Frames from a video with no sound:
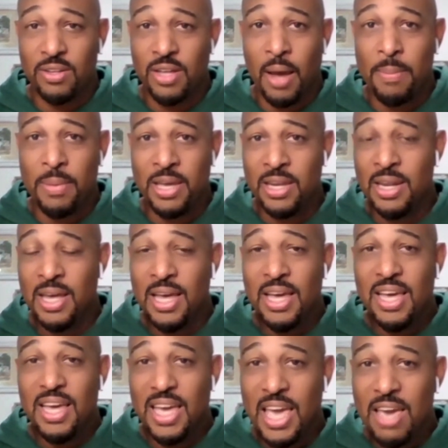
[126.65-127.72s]
I mean,
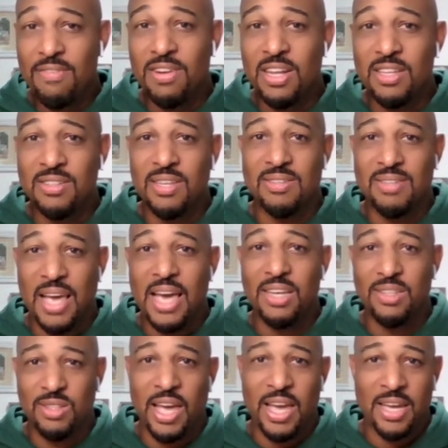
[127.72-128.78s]
even in
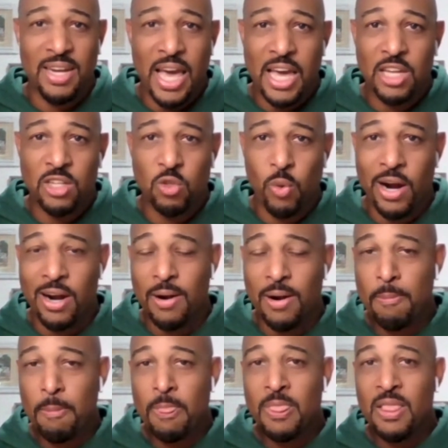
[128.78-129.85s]
today's day and age where
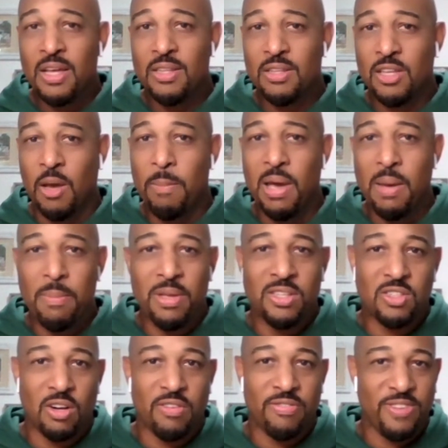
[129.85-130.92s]
commitments
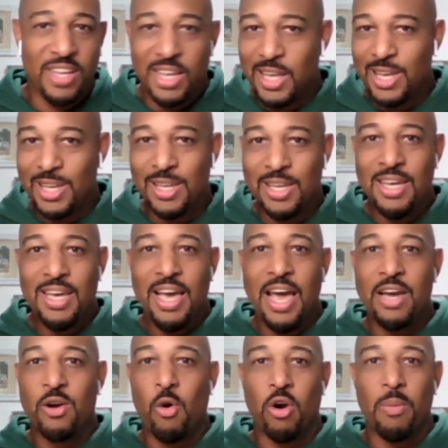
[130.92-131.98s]
are fleeting
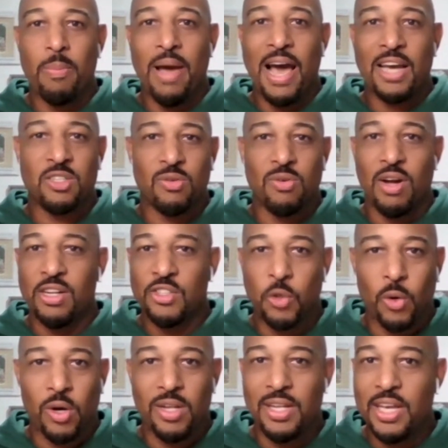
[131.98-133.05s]
and quarterbacks are on
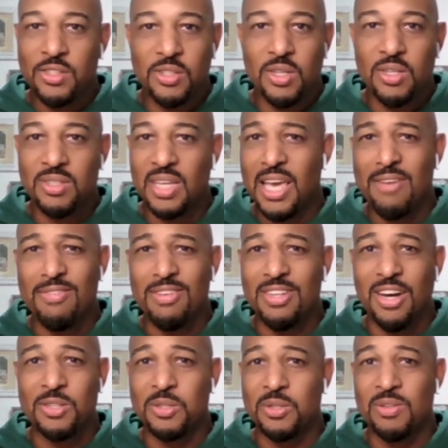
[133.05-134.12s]
short leashes, even
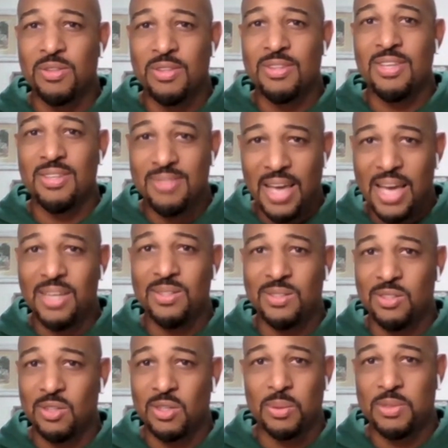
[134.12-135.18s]
under today's
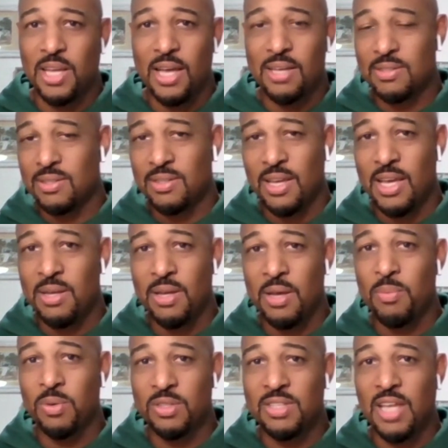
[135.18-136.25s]
circumstances, it,
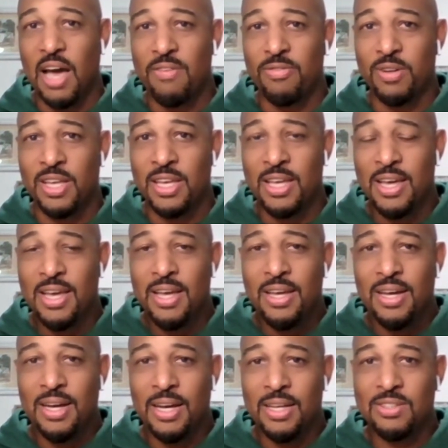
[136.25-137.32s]
it was definitely
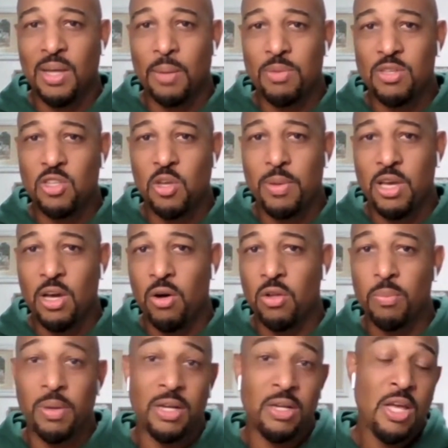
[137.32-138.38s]
uh, something to
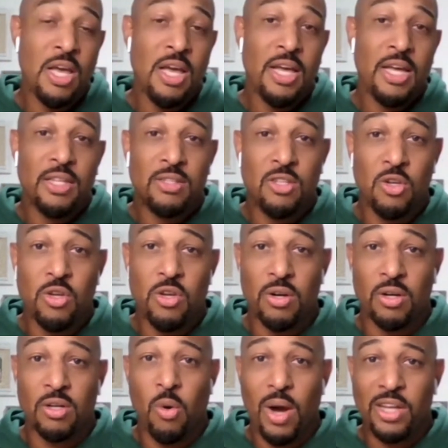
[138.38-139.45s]
behold. But to your
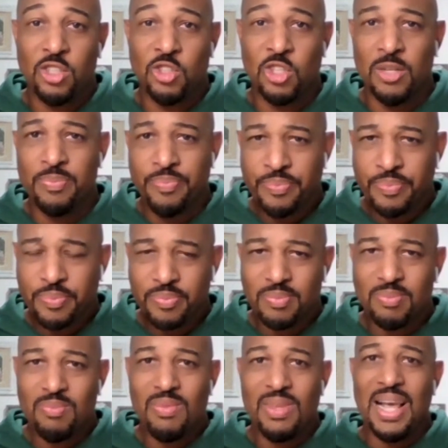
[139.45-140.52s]
question,
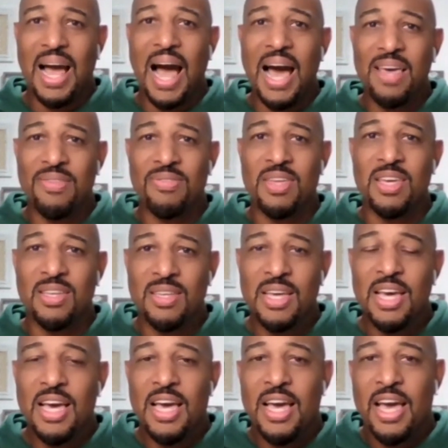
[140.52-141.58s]
I think
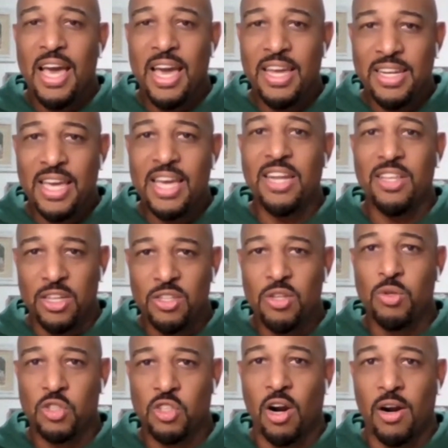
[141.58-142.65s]
he needed a
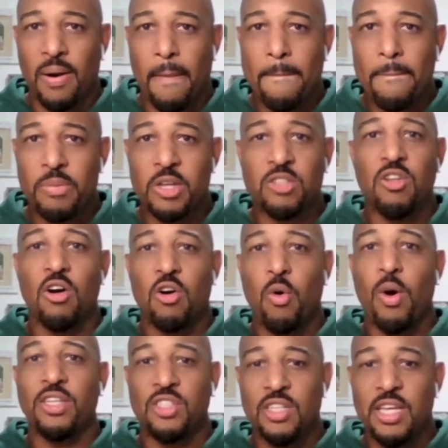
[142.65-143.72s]
new start. There's no
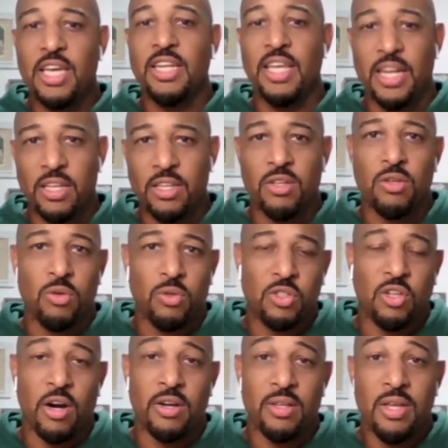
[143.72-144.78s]
question he needed a new
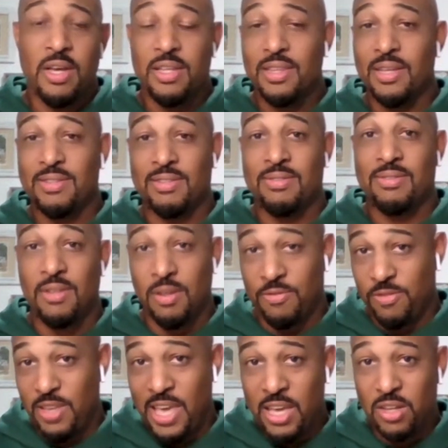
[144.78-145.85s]
start. The, the
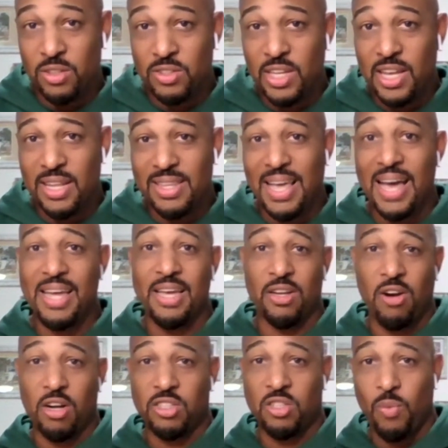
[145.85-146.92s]
Eagles needed that, and
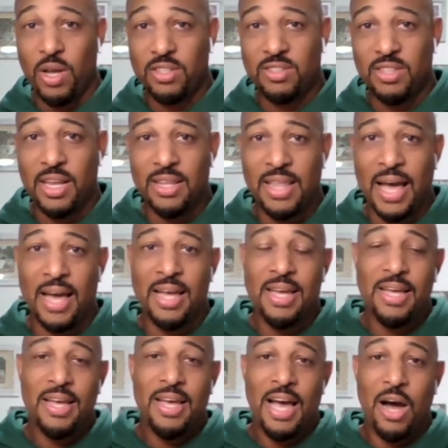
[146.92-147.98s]
Carson Wentz needed that.
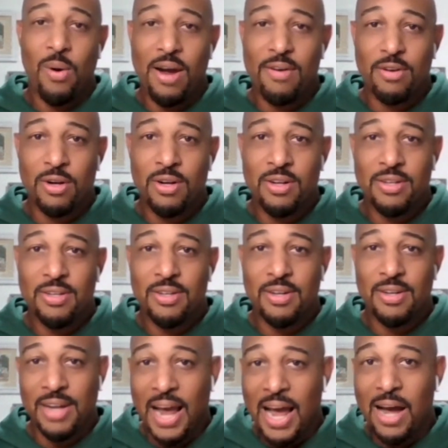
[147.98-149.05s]
However,
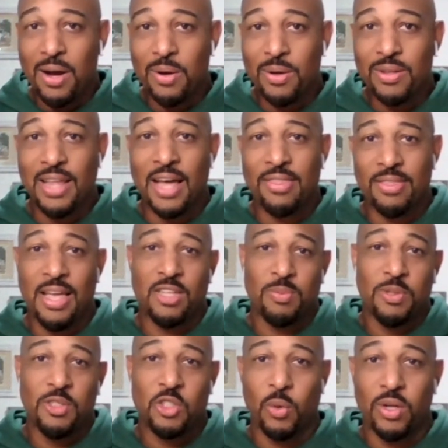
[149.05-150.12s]
now that has
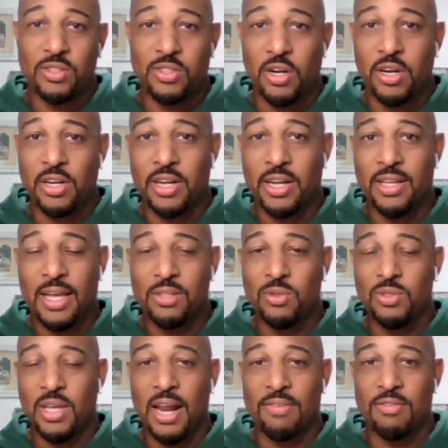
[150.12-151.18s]
been short circuited, as you
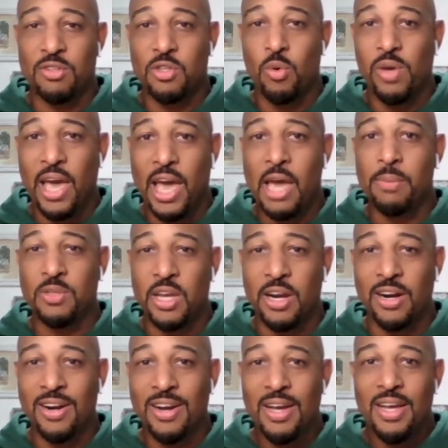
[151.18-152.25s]
said, after two games
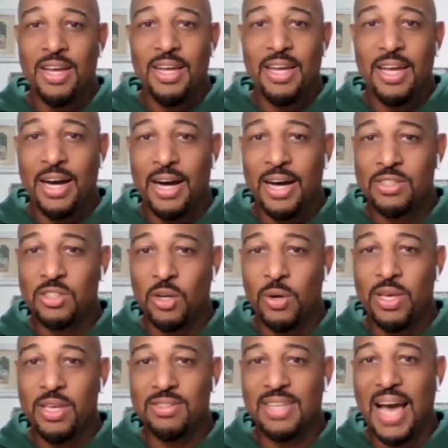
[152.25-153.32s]
here. Uh, so
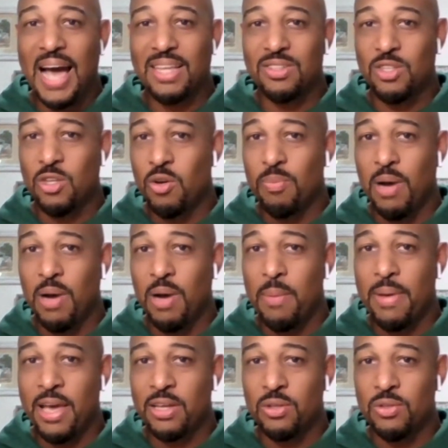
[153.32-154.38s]
he's got two
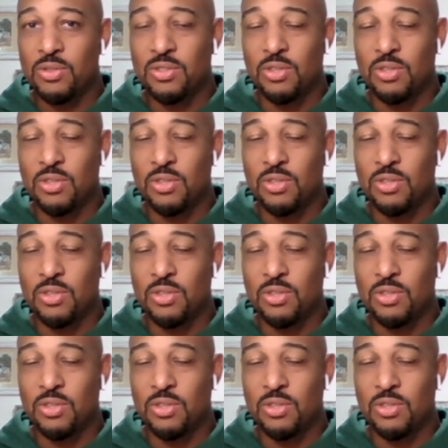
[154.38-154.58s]
bum ankles.